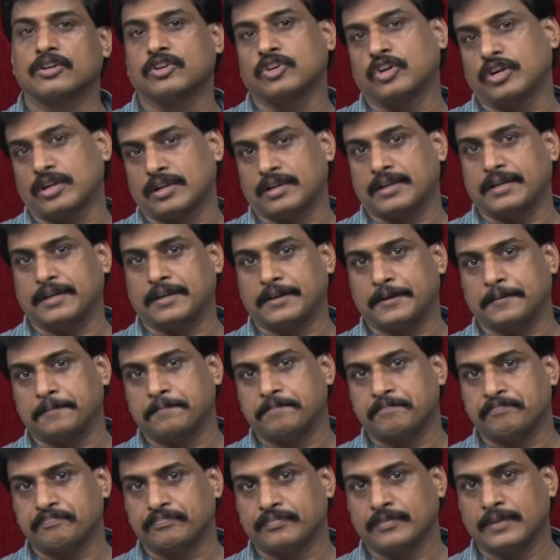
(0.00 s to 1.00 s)
.NET
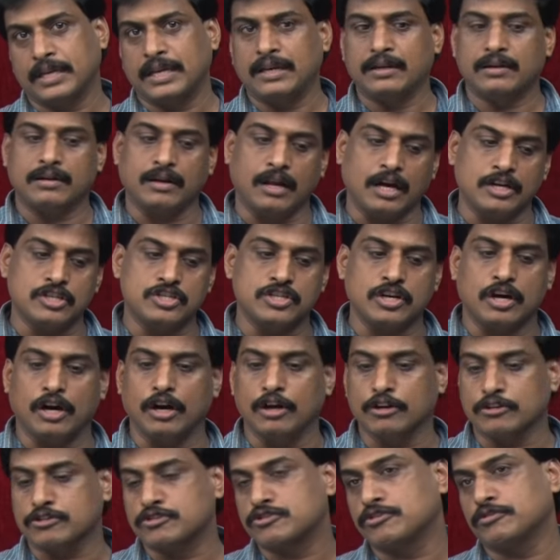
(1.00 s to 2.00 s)
and Raj
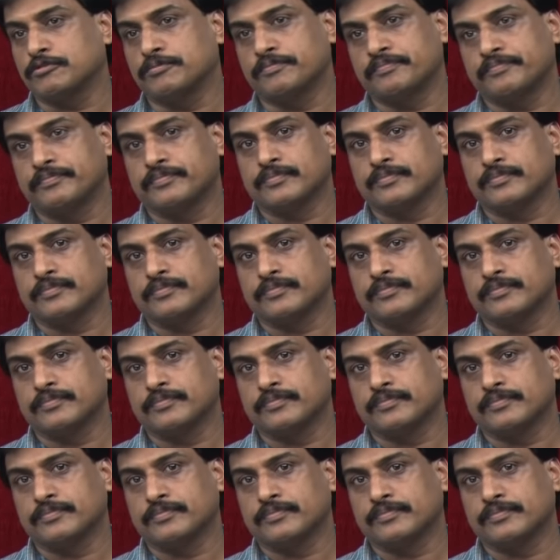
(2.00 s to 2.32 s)
also.